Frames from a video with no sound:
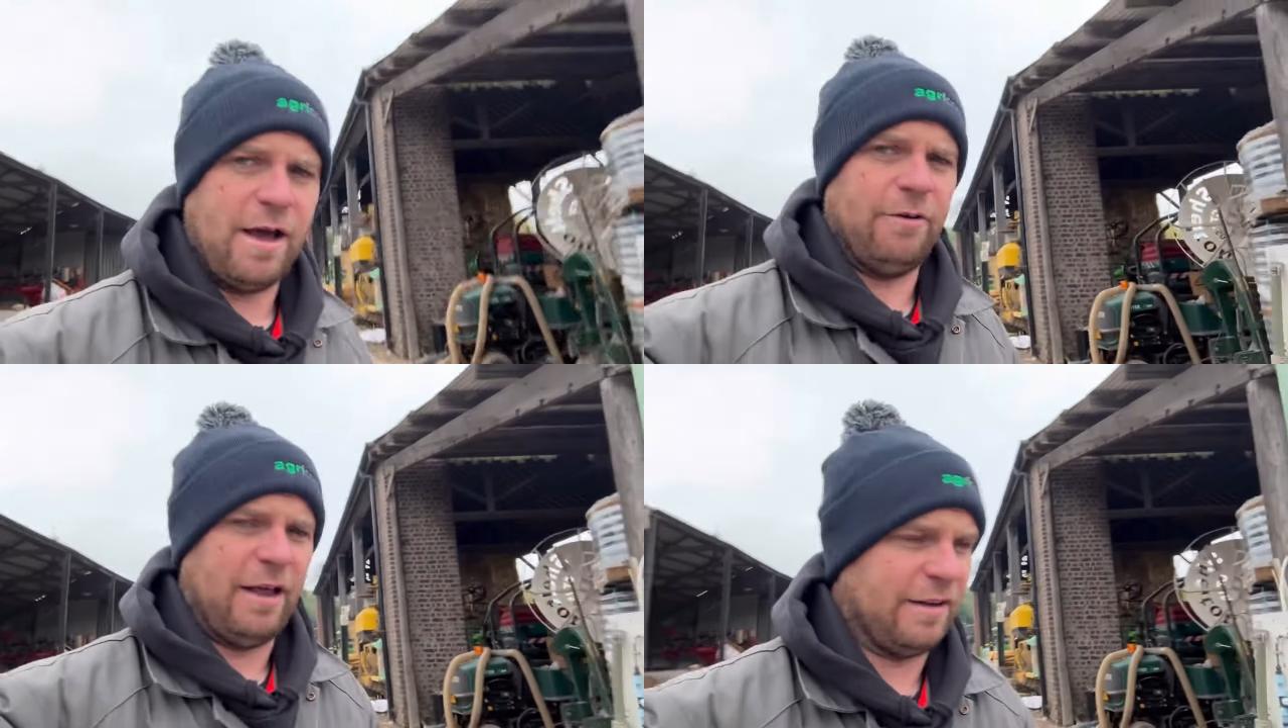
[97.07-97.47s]

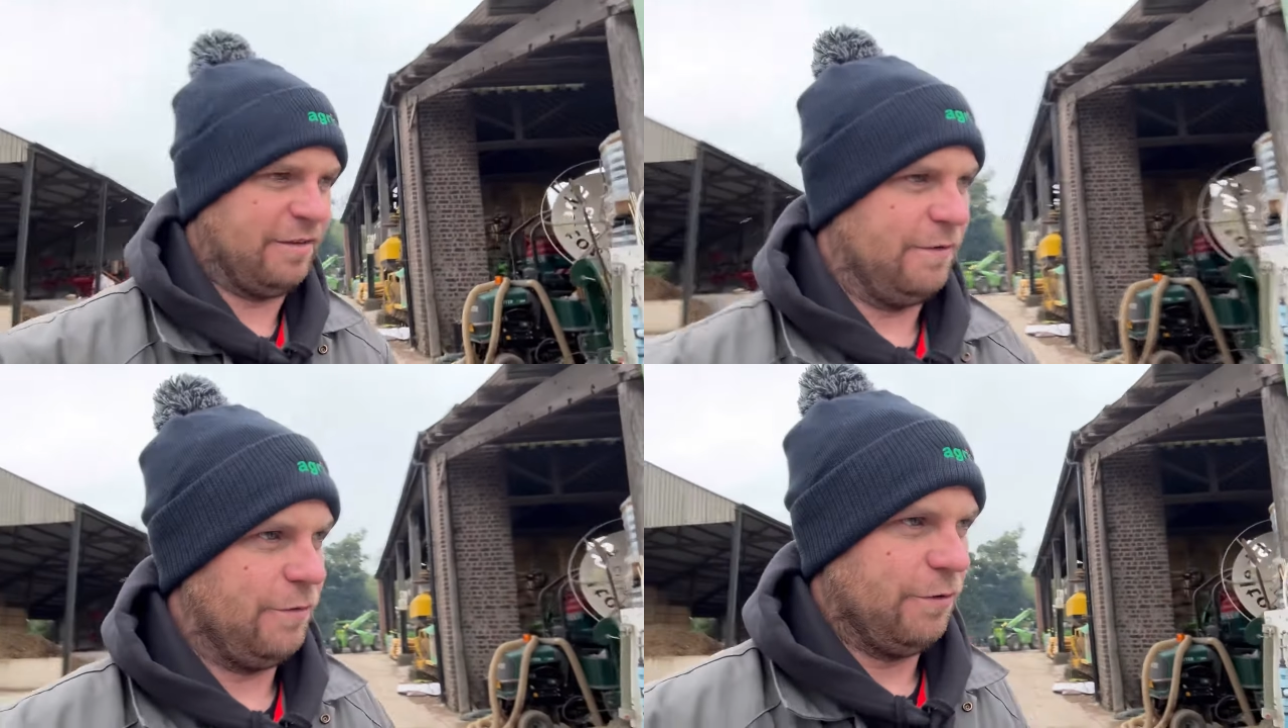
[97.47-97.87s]
I don't like
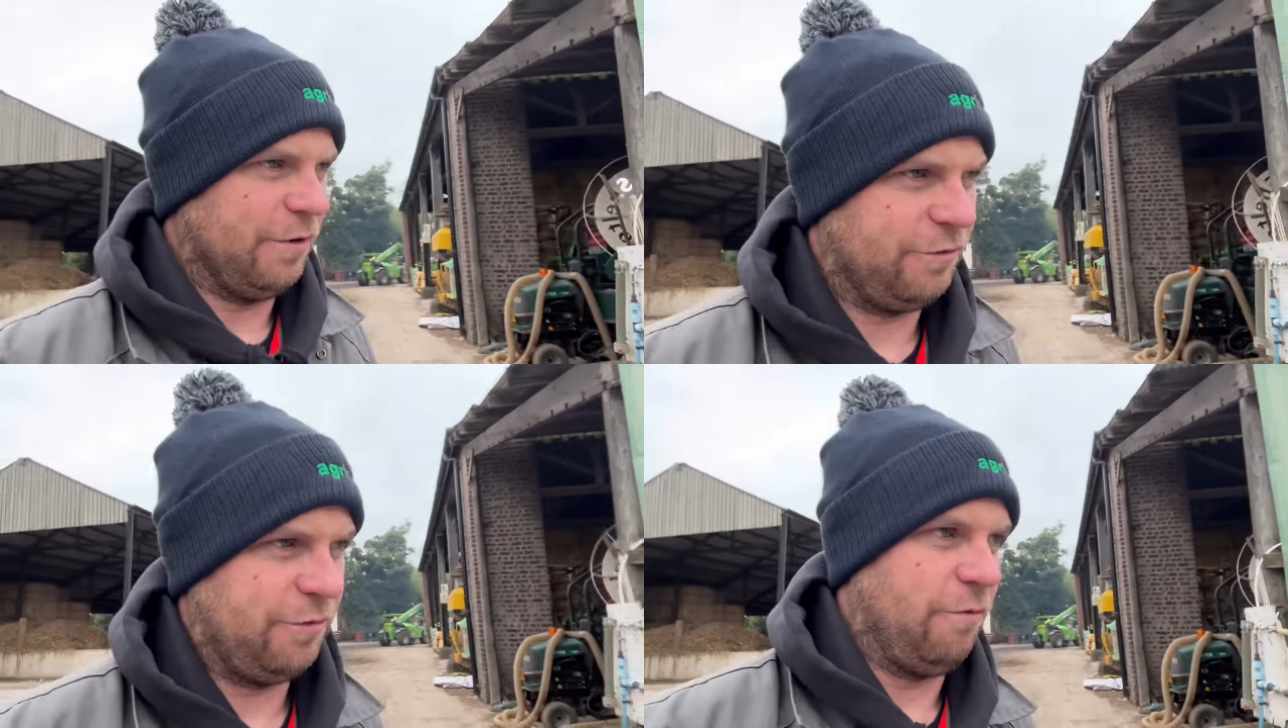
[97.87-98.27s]
seafood. I
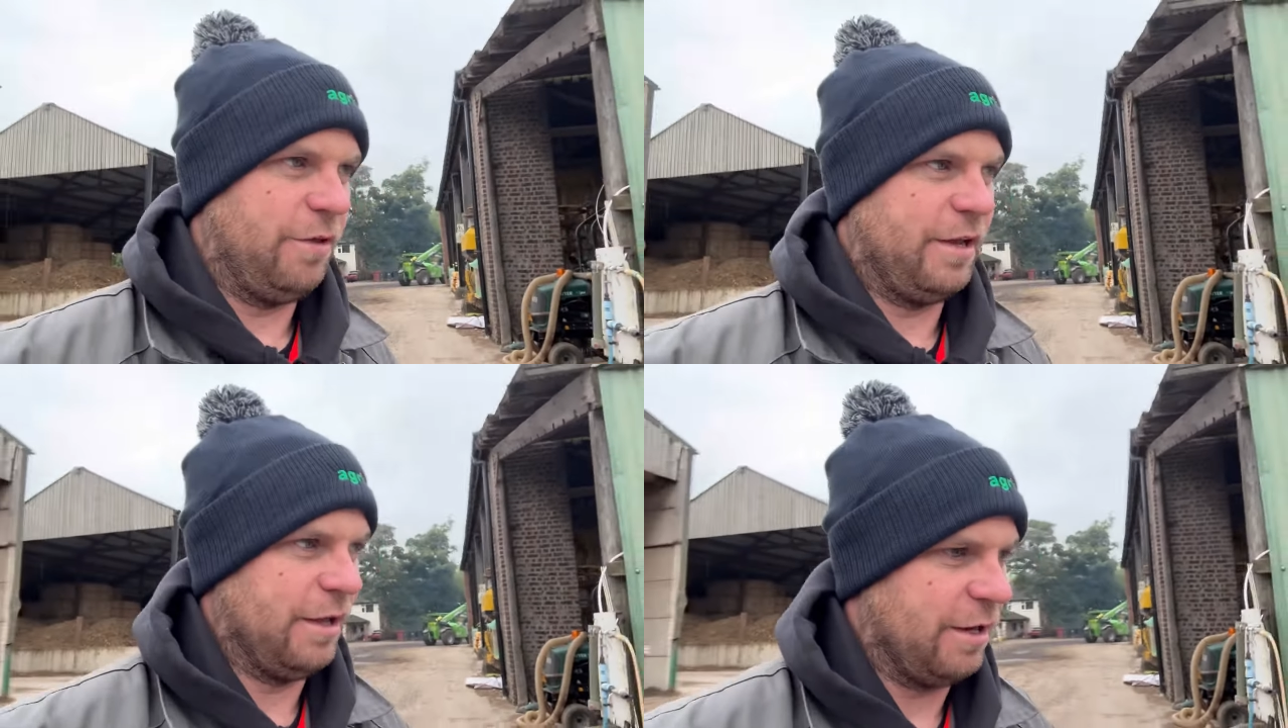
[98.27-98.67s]
just don't
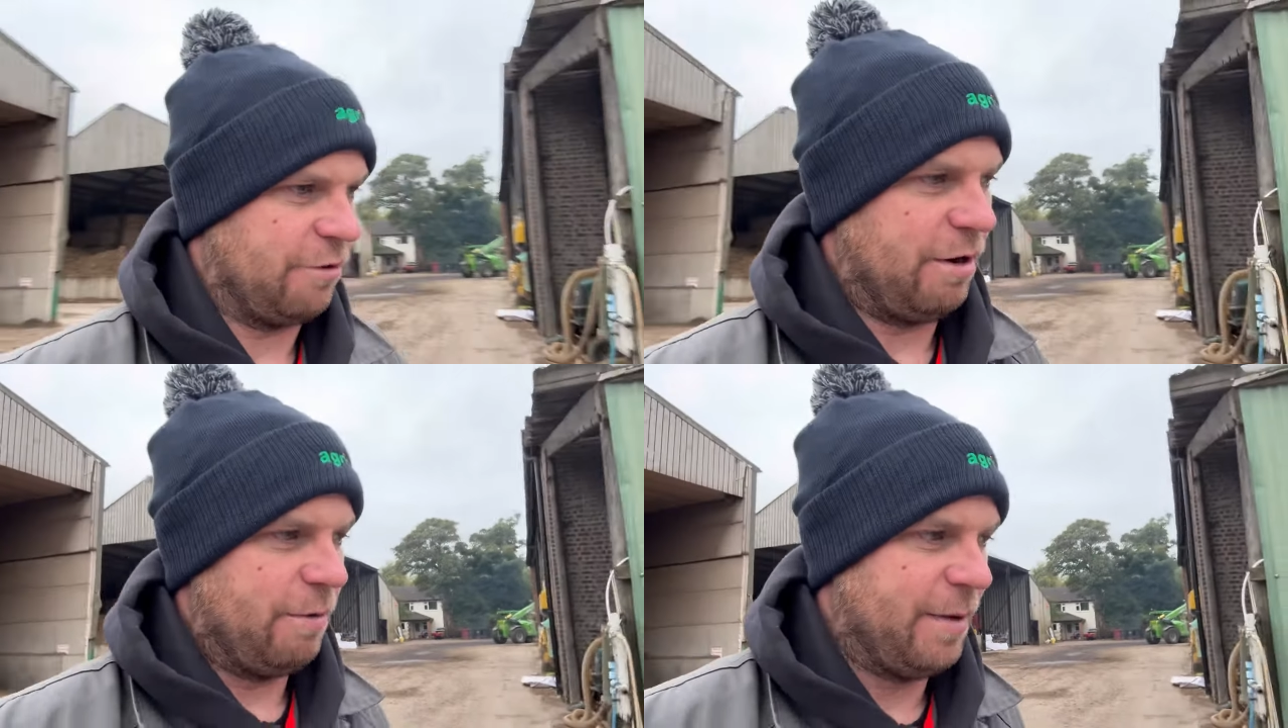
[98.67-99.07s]
think it'll
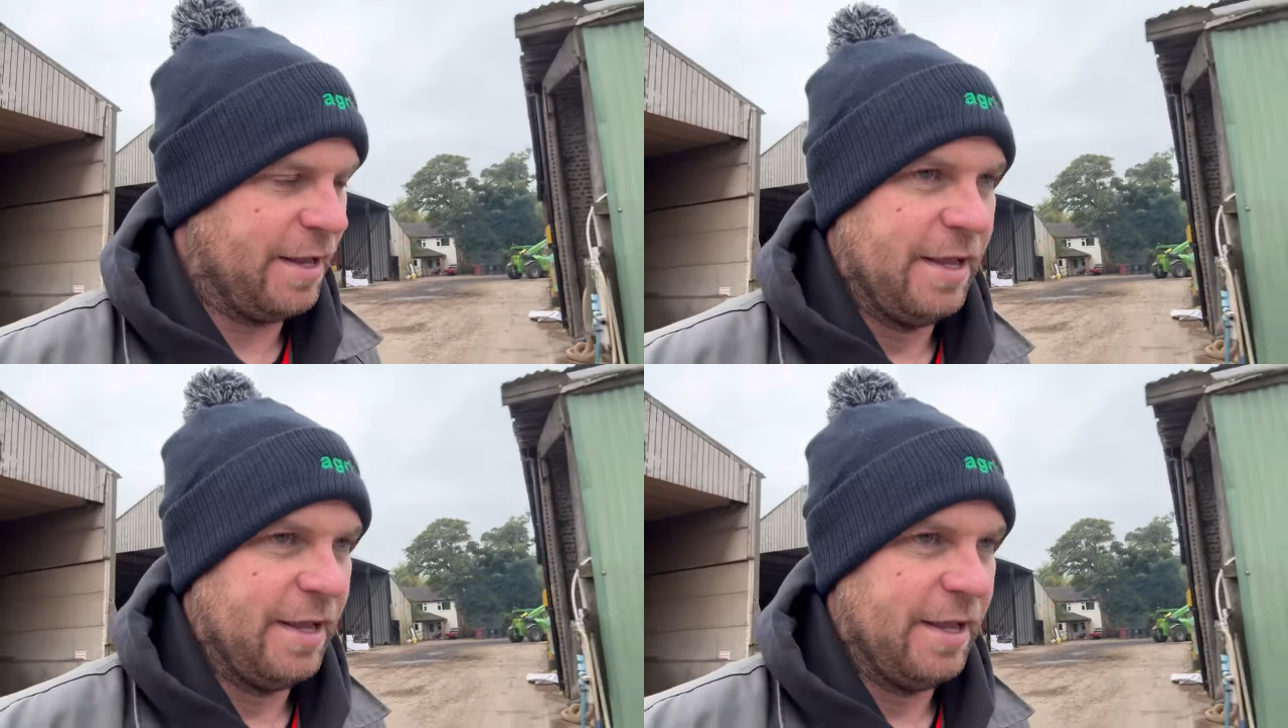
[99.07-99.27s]
agree with me.